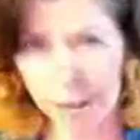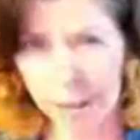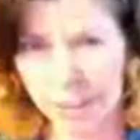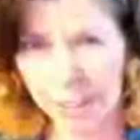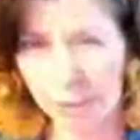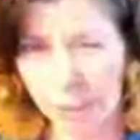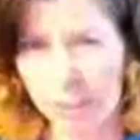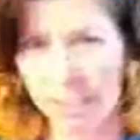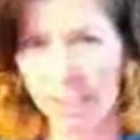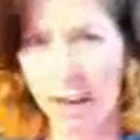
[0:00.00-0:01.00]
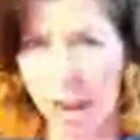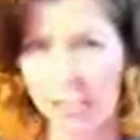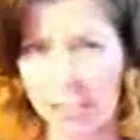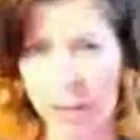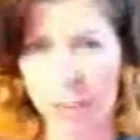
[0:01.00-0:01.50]
Is that what you're saying? I
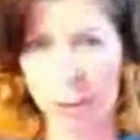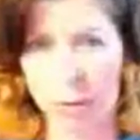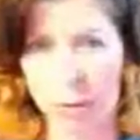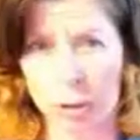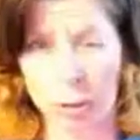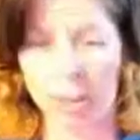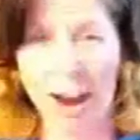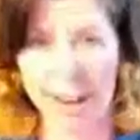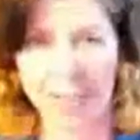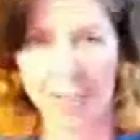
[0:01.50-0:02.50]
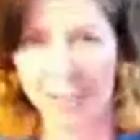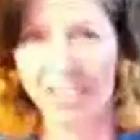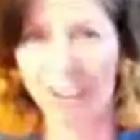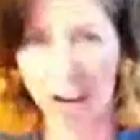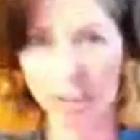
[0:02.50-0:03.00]
talked to you so that I could then
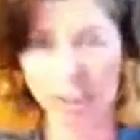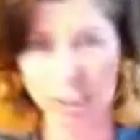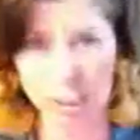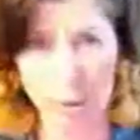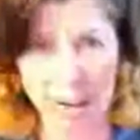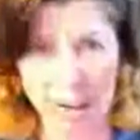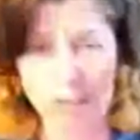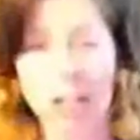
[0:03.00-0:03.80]
talk to someone else